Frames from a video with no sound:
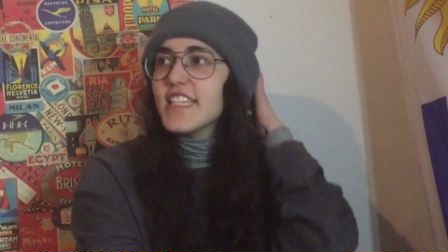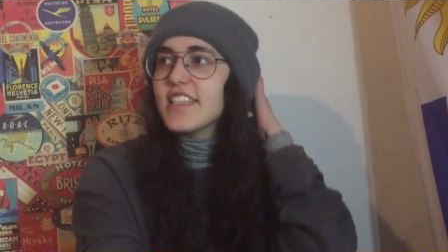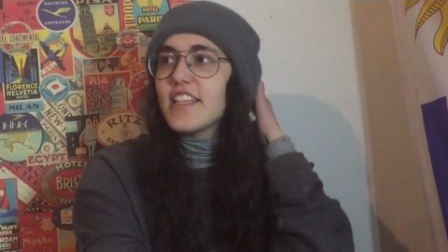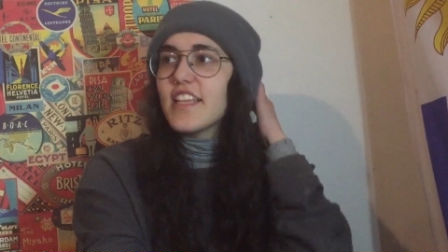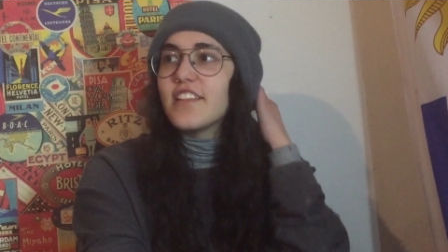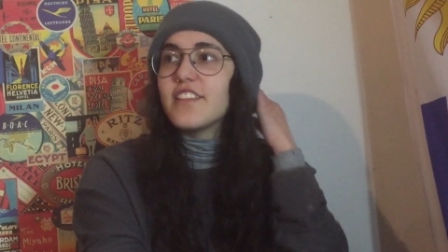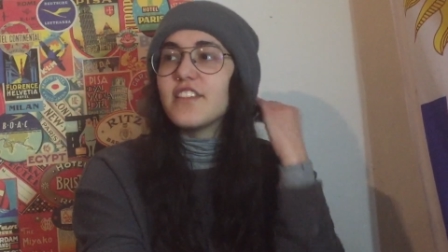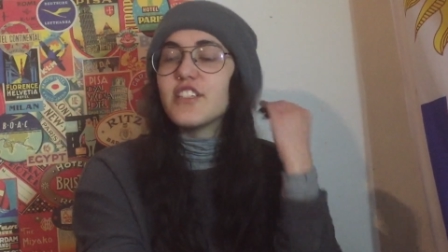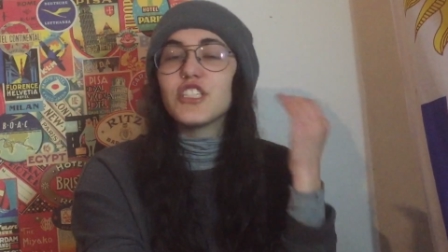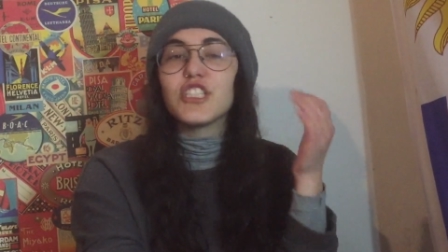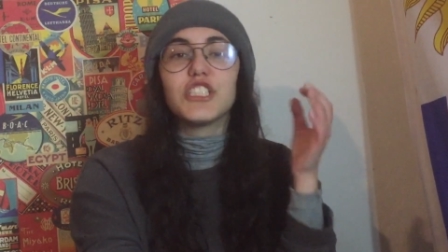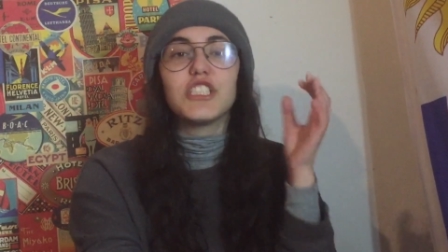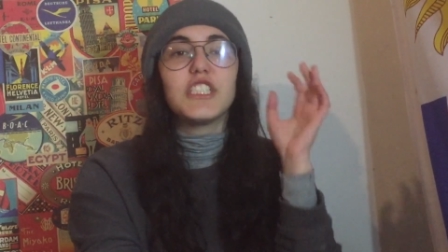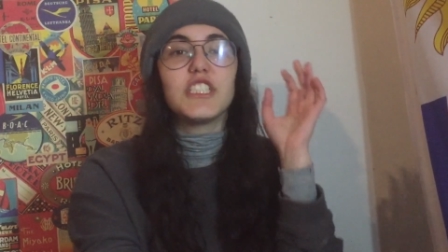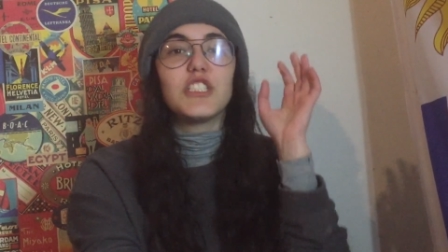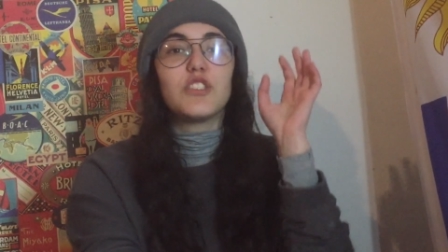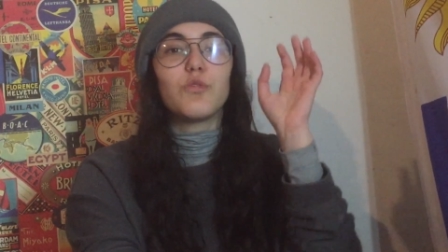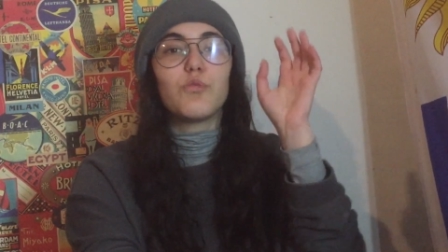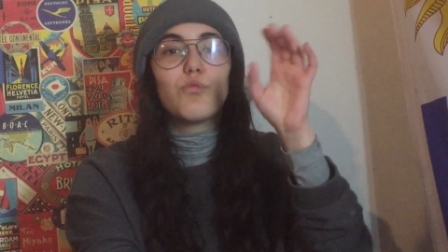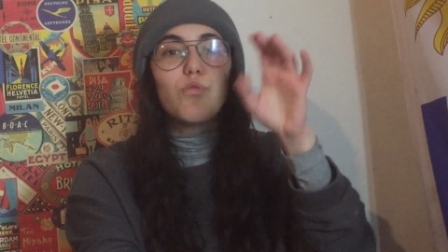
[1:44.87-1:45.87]
that there's
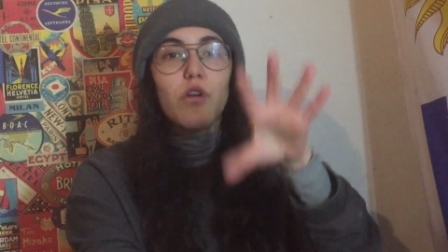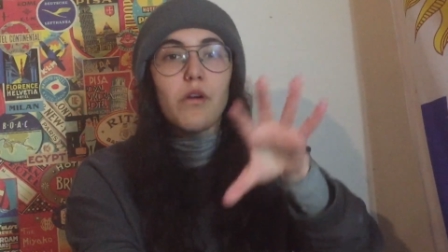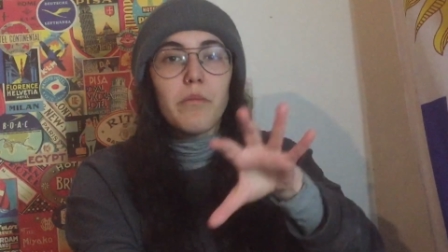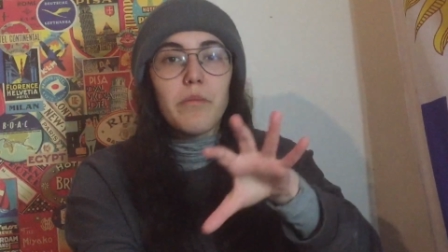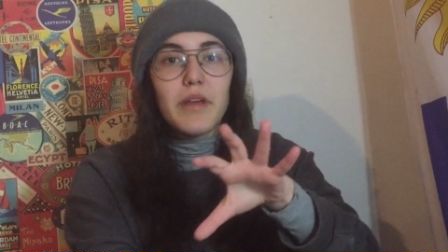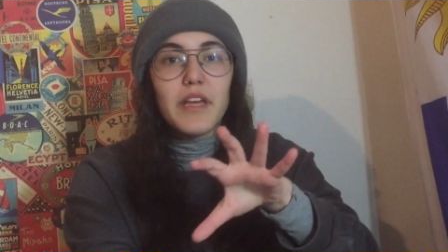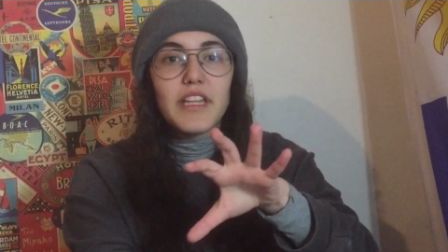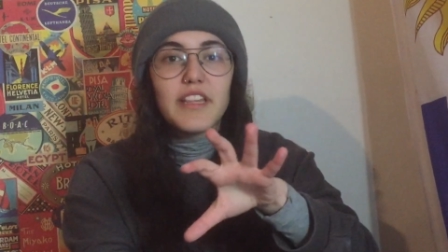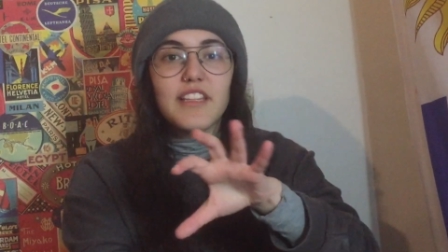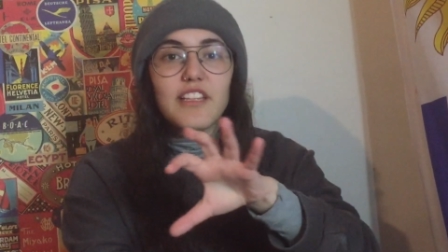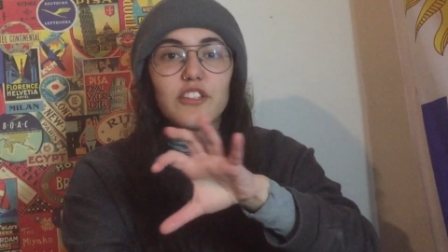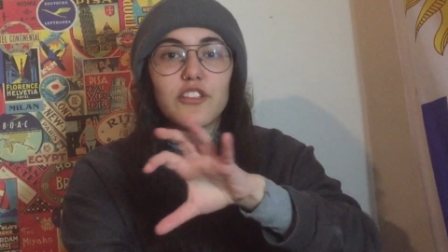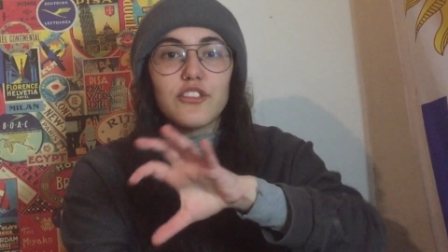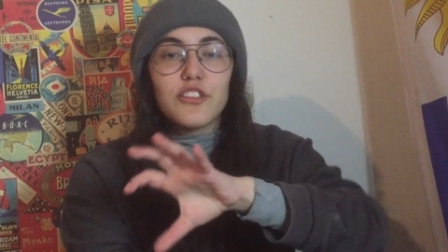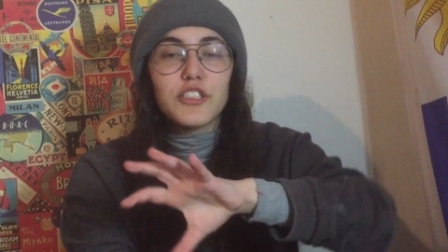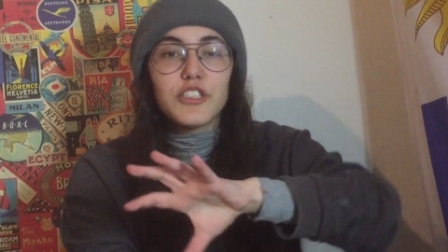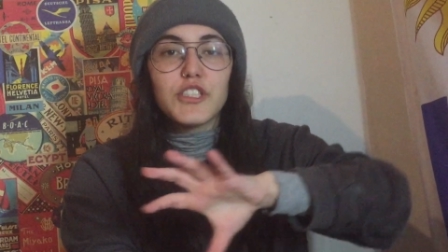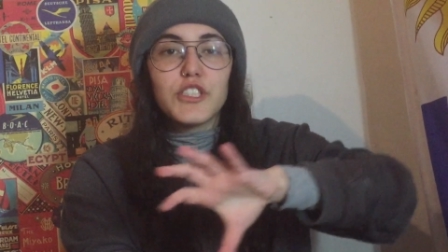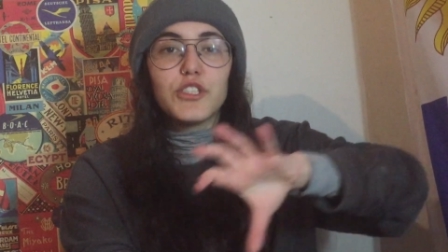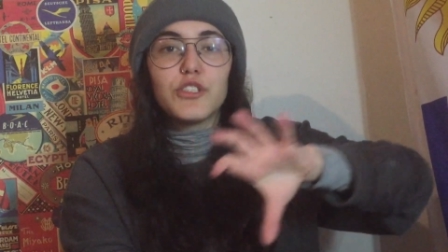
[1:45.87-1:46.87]
this woman that
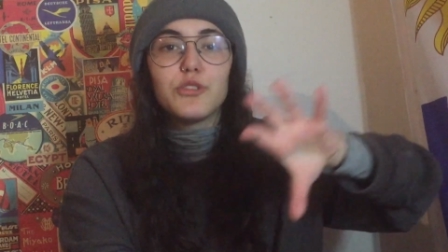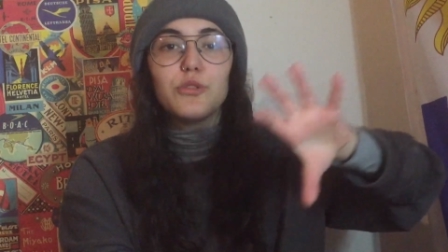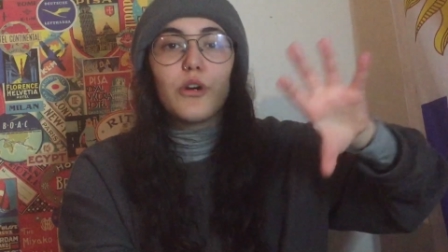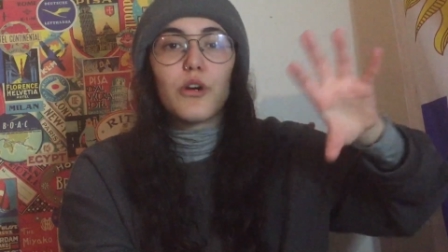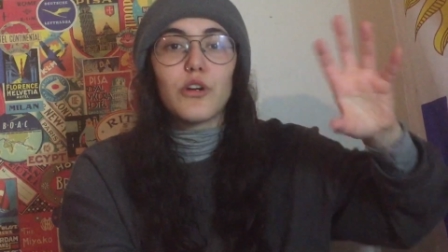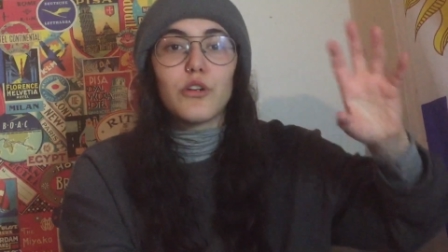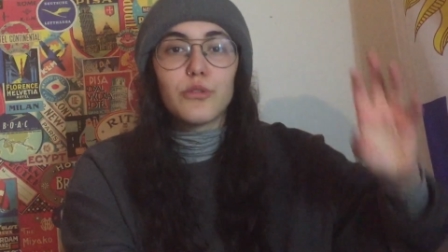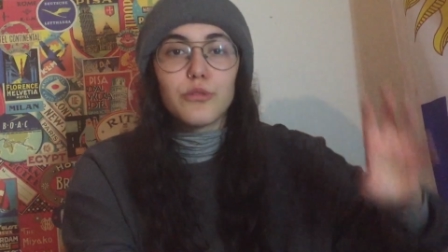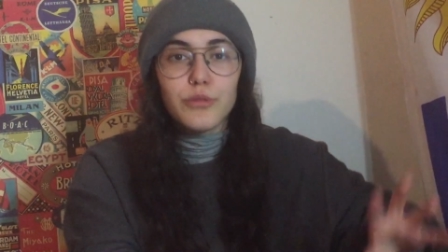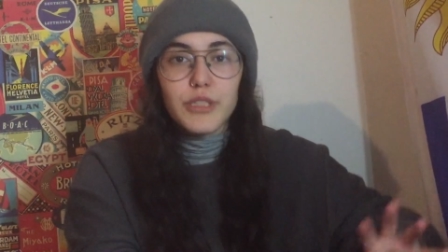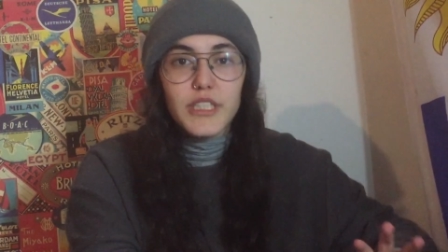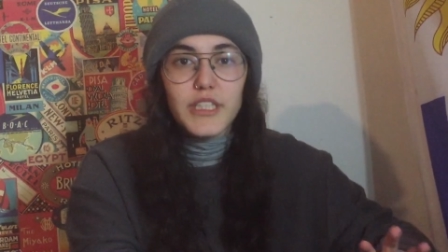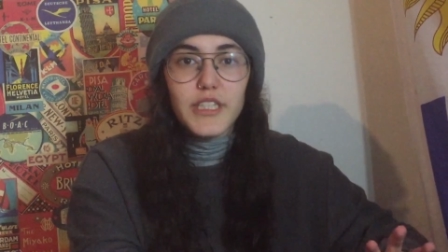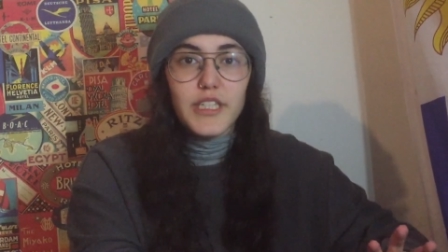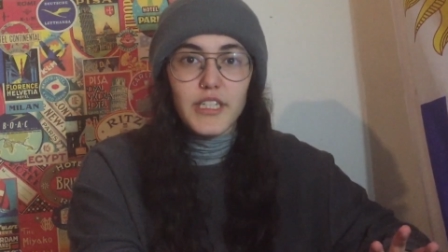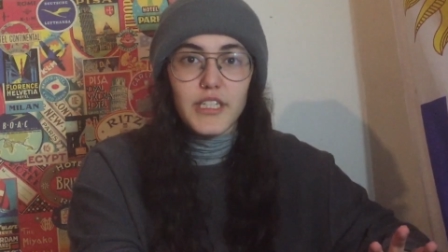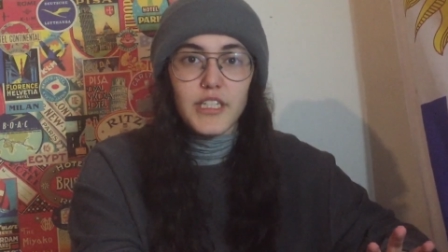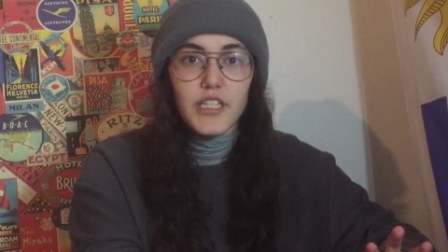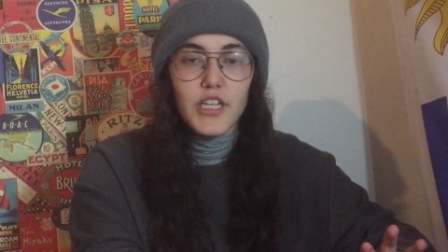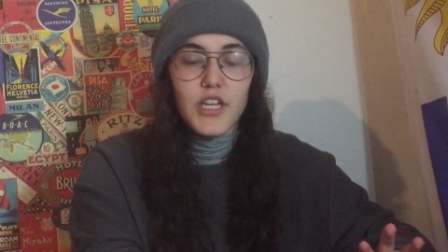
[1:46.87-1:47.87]
turns into a
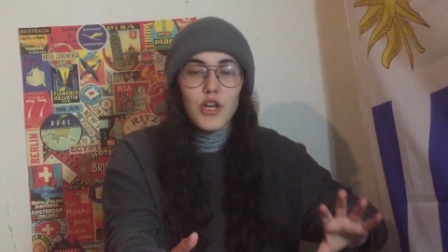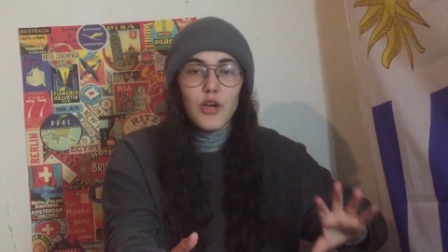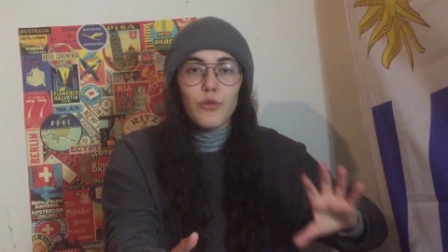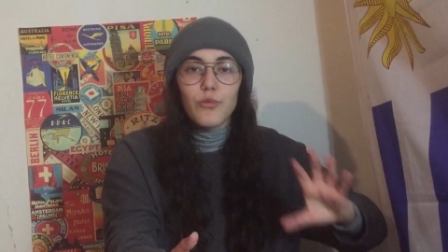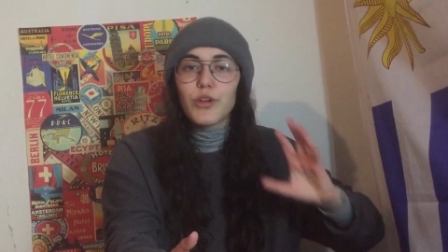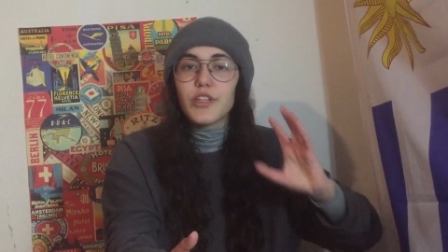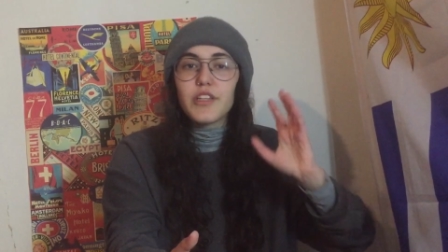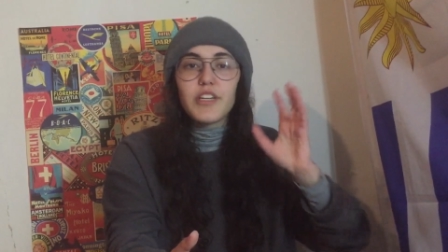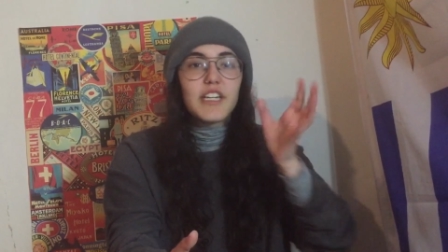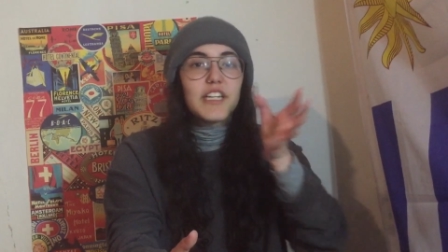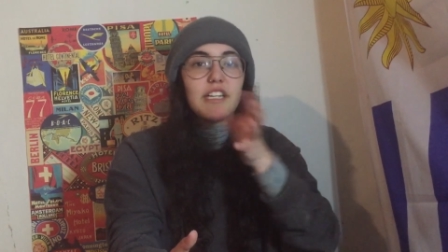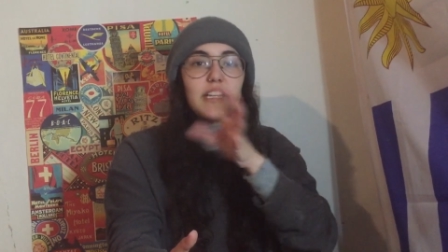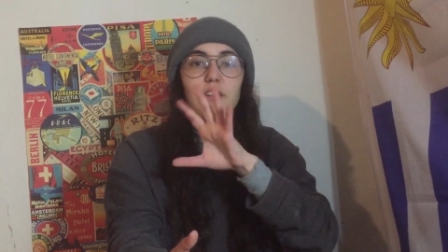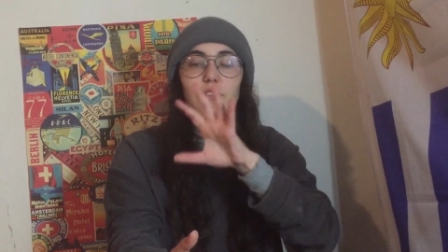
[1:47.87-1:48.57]
gorilla with a